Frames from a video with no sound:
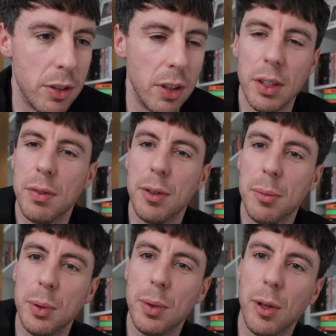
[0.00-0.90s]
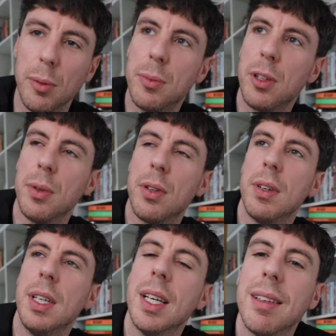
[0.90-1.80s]
United Football Club 2 or
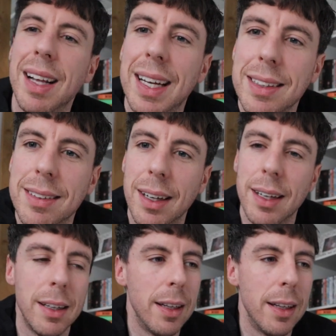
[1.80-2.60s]
3 years later,